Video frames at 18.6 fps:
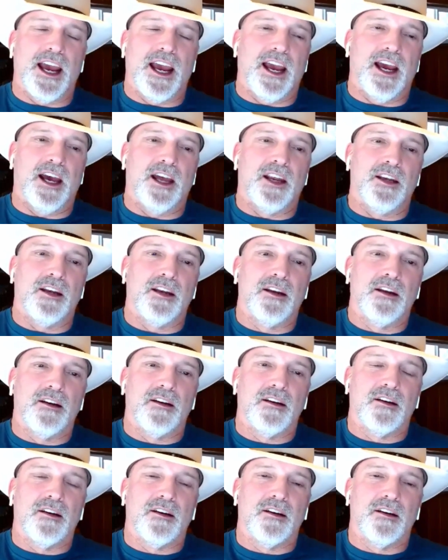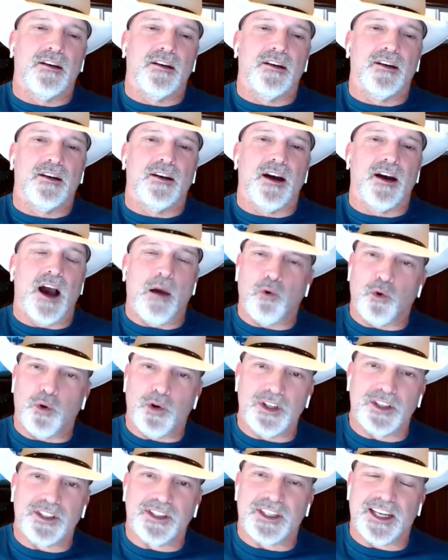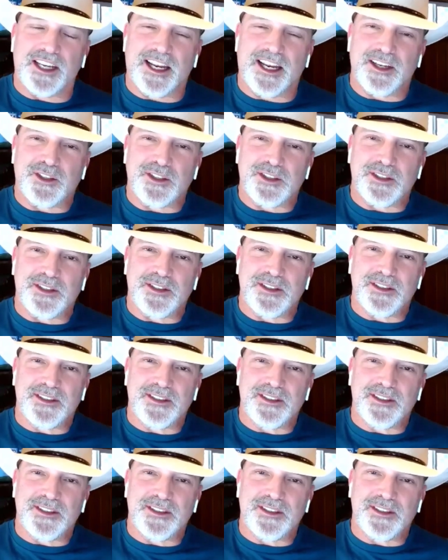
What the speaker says: And I'm a real estate agent.